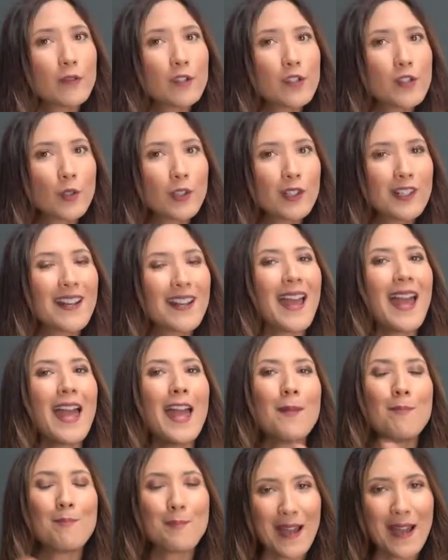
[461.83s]
resort
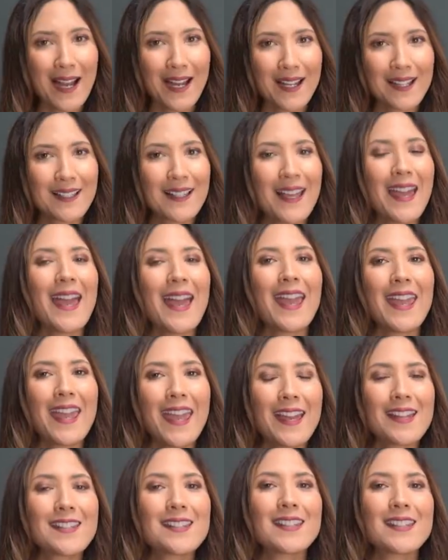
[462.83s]
and back,
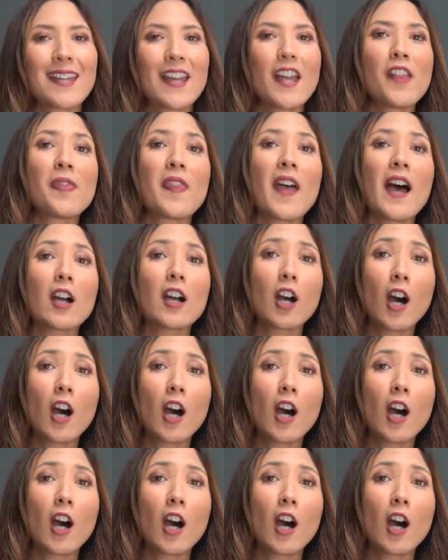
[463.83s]
and again, that